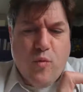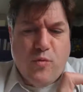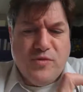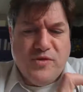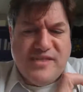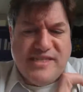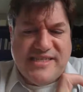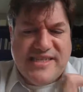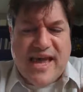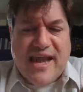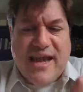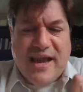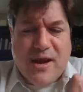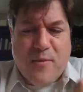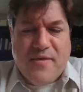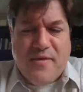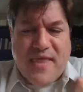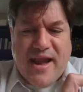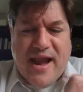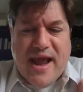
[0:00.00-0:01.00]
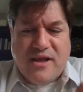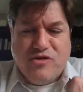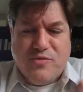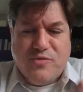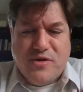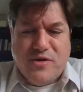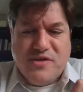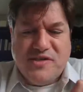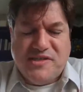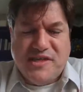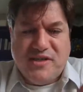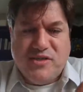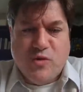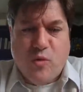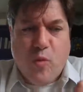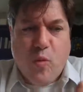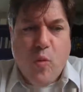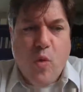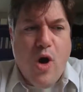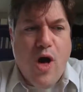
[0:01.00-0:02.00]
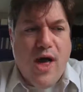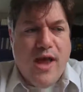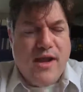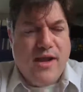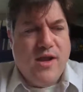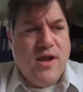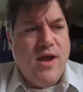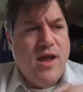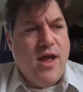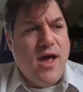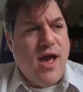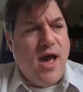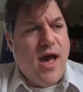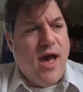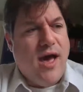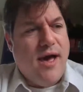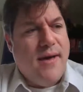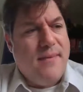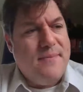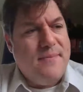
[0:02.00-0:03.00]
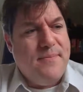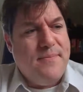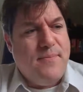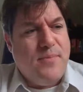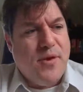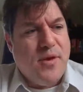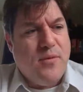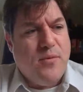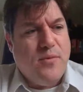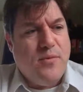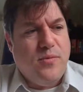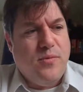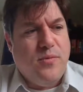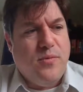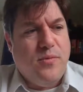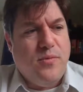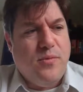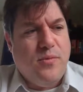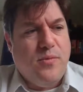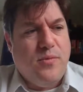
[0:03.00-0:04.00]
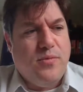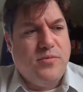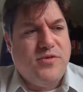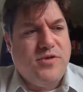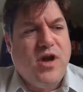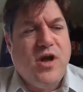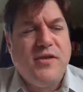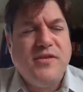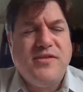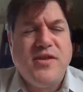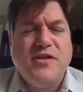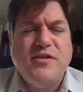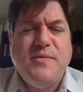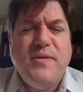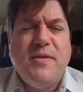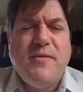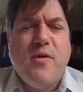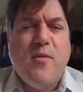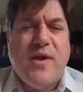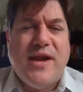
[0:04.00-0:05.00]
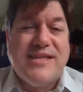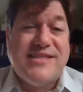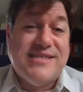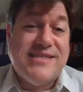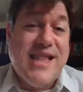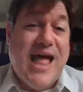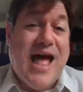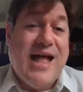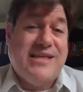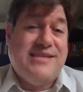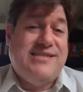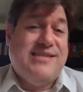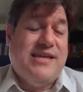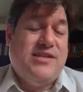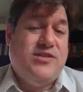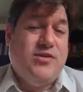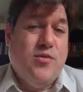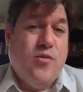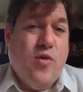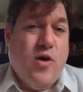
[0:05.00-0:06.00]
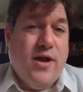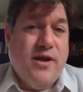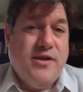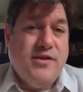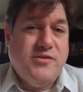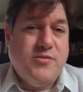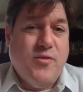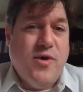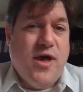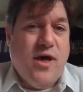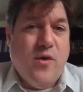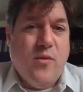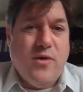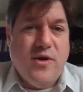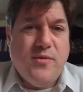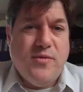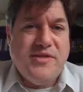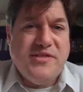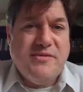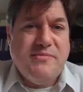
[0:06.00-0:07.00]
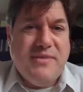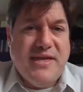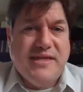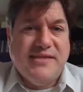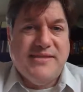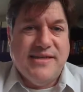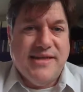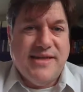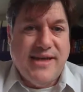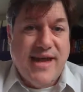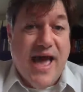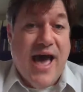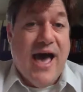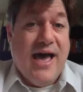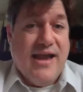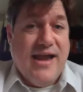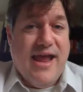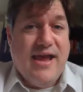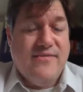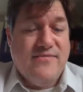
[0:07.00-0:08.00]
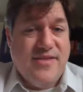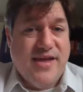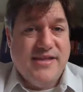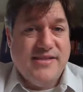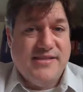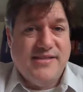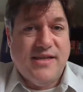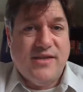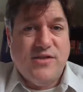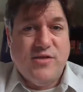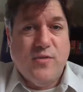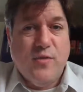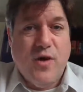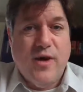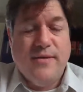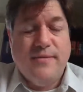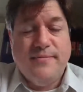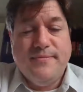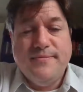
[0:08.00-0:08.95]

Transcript: setting when that attribute is set to 1, but talk to me about when it's not set to 1 as well. What does it mean to not have that set to 1?